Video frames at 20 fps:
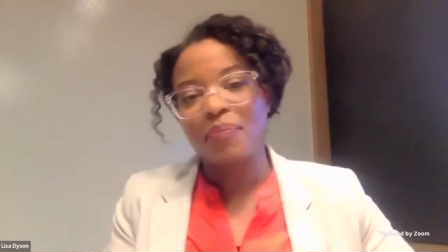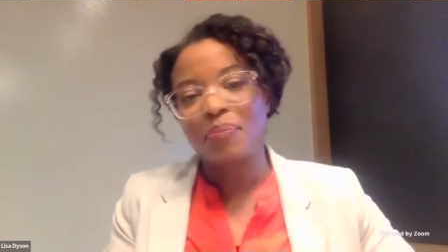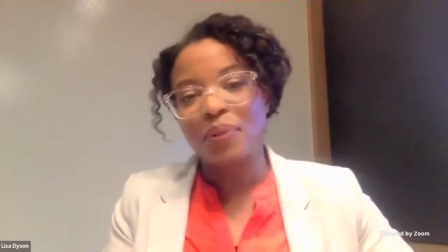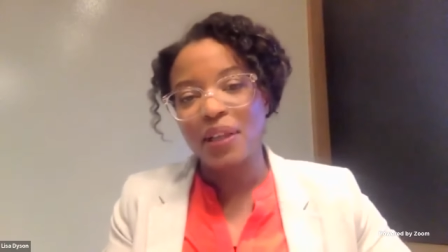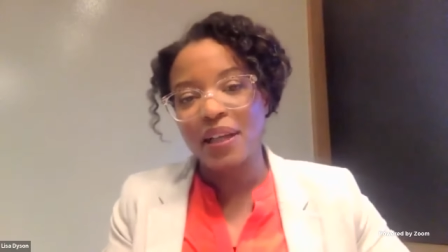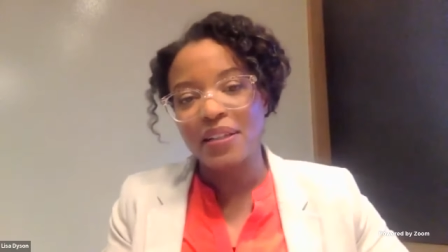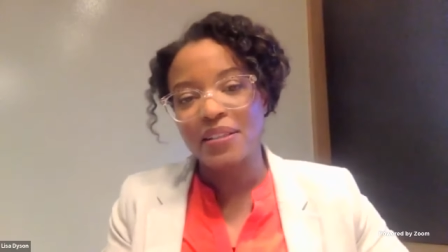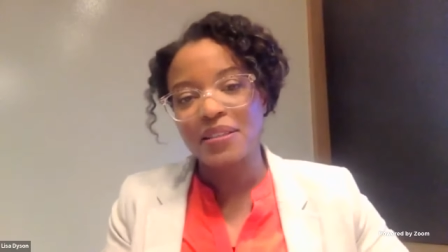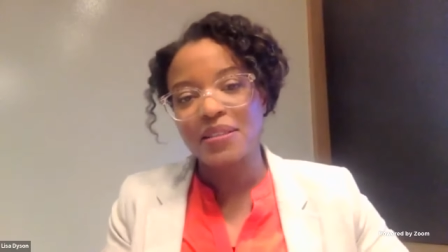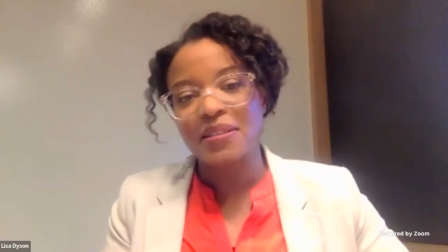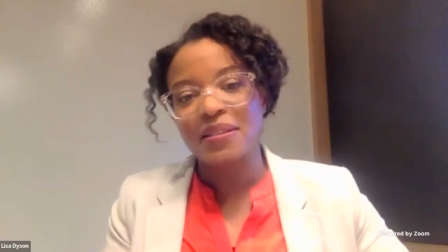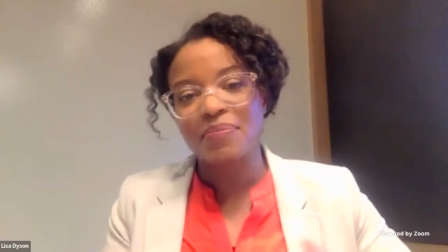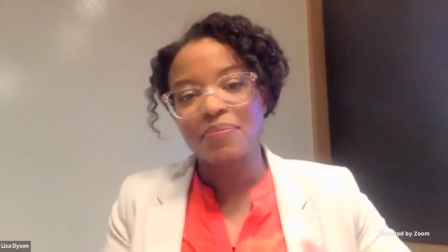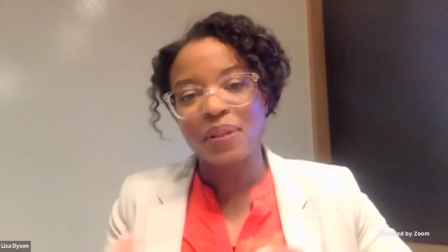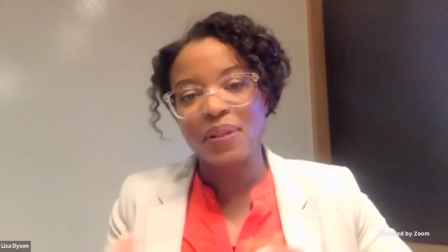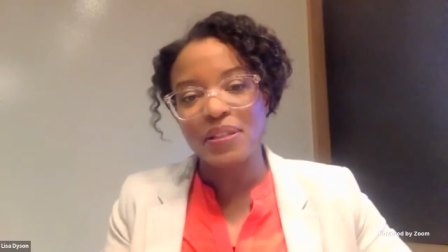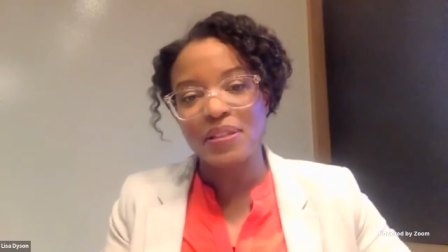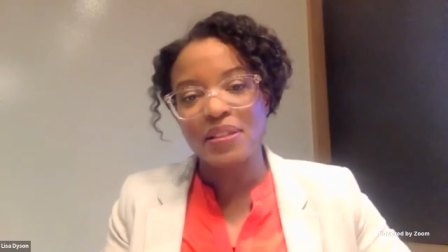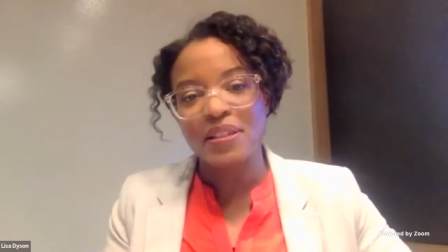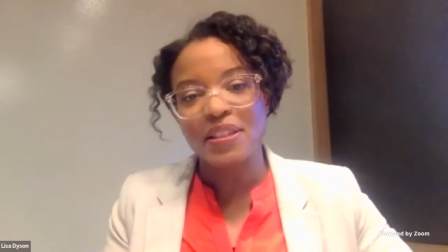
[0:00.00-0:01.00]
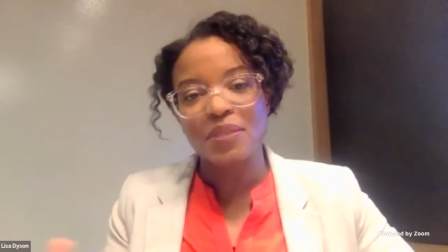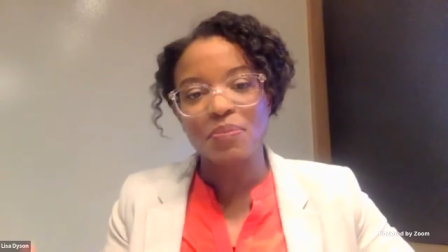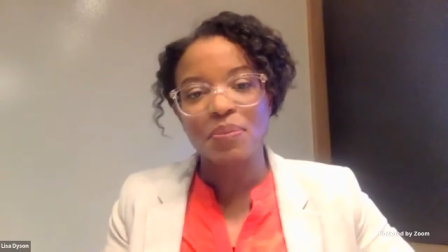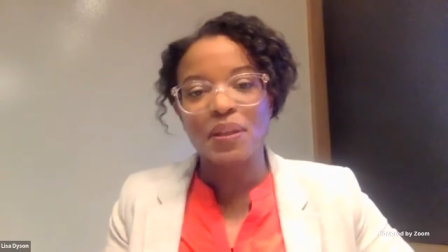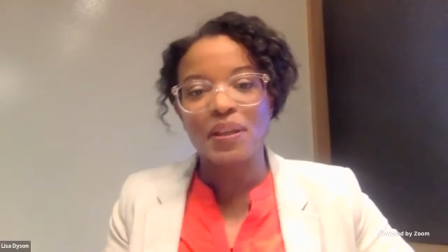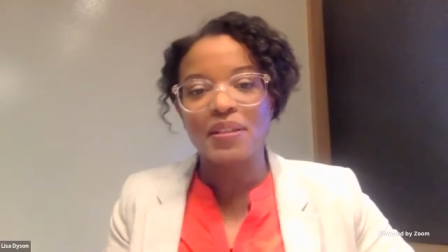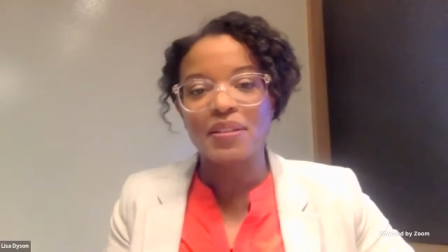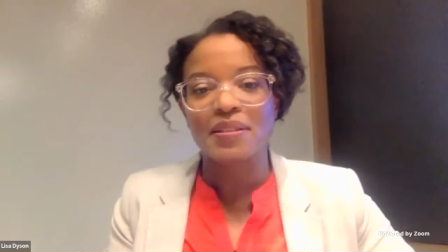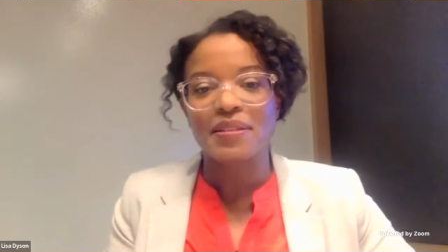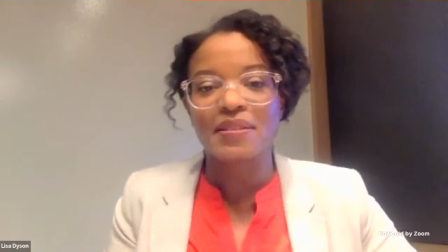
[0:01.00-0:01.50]
plus business
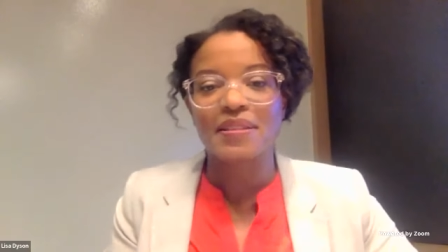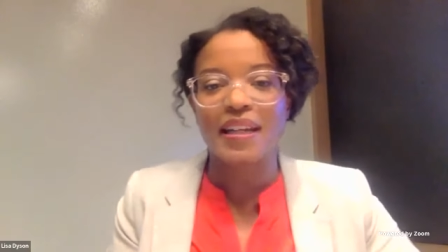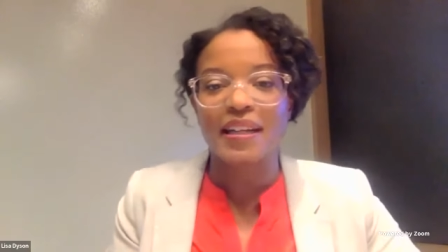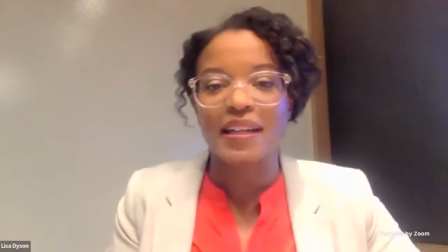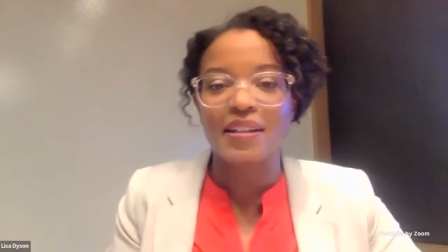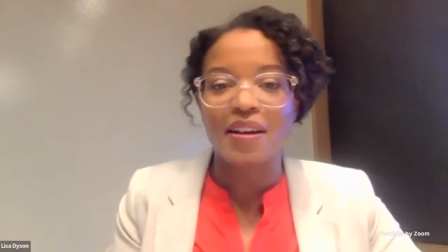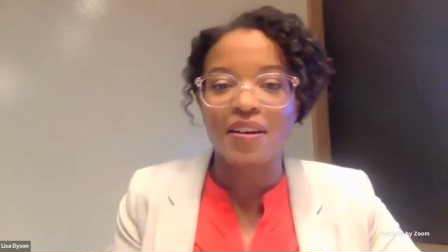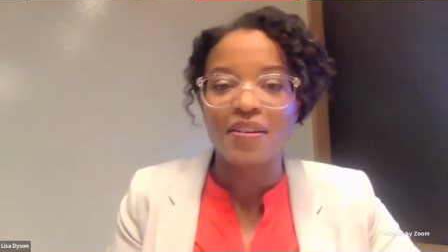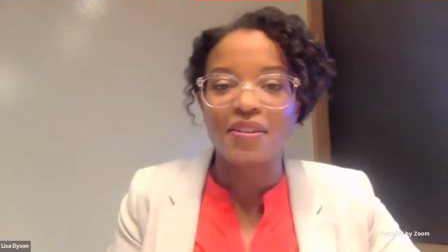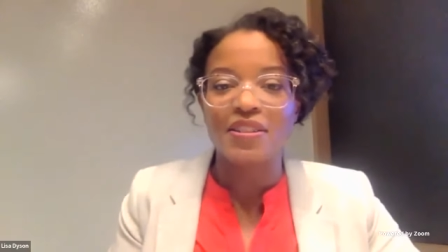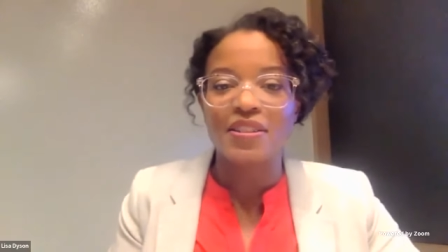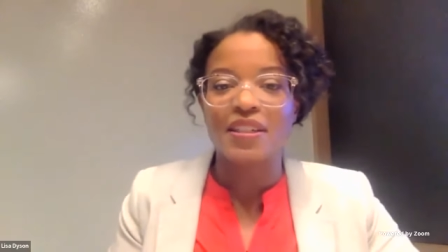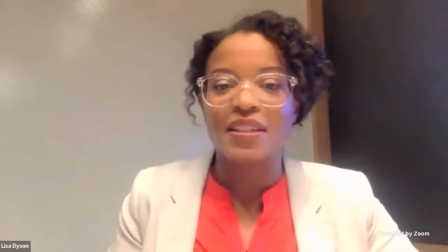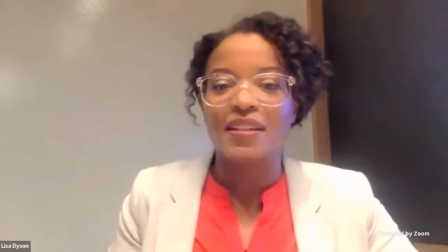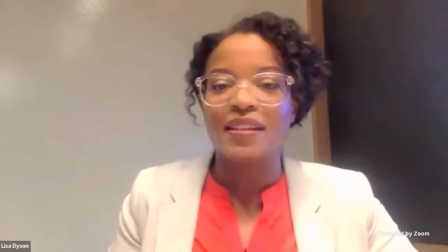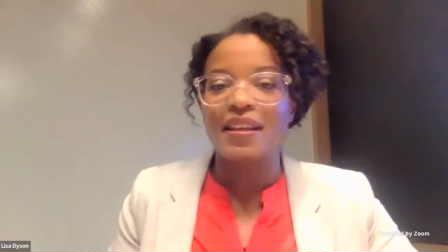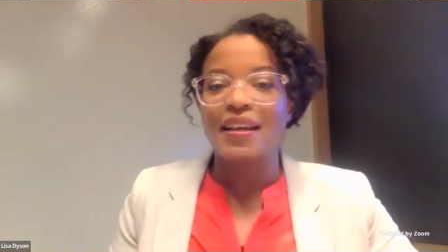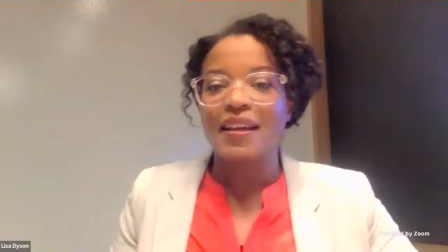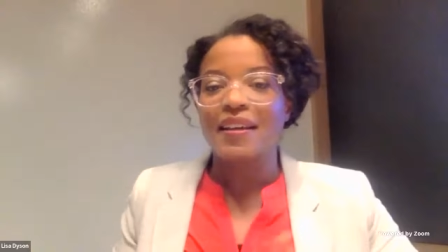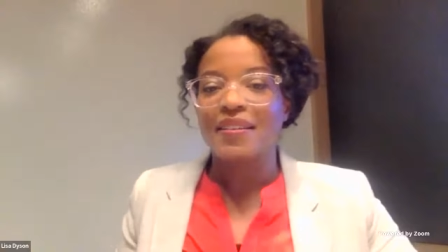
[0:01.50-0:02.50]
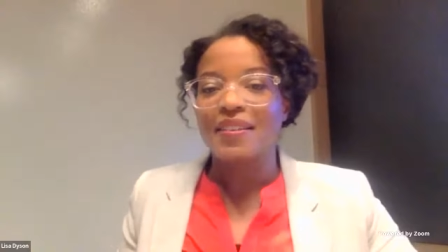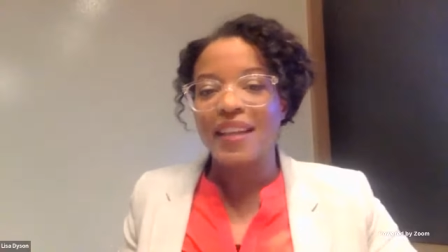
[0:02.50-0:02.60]
plus technology,